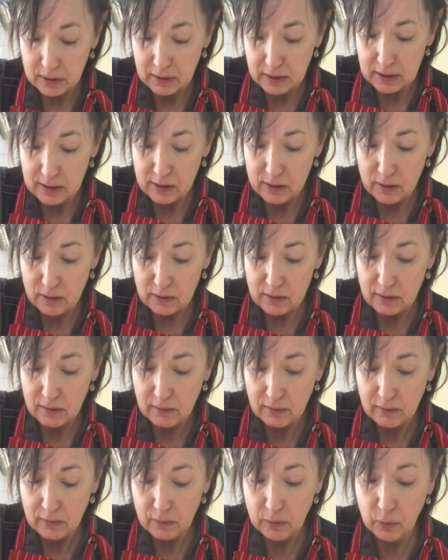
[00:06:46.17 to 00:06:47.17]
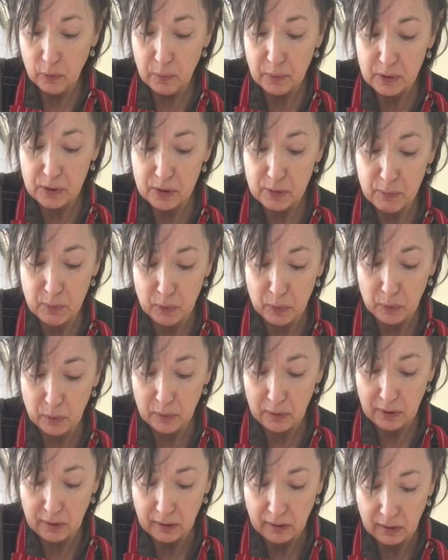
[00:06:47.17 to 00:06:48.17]
it's not uber smooth.
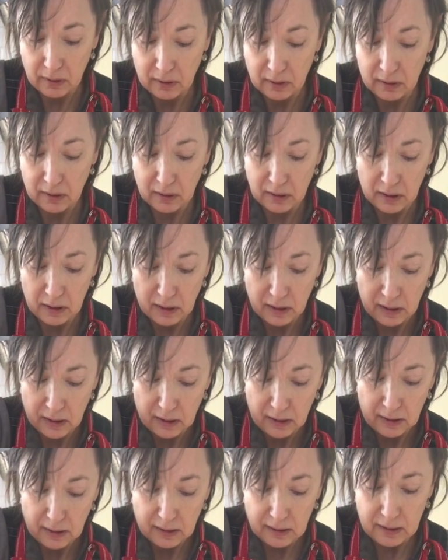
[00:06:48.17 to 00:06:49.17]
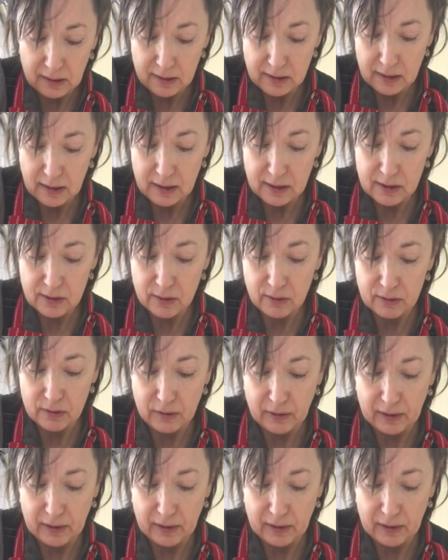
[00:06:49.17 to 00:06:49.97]
Can you see? It's not,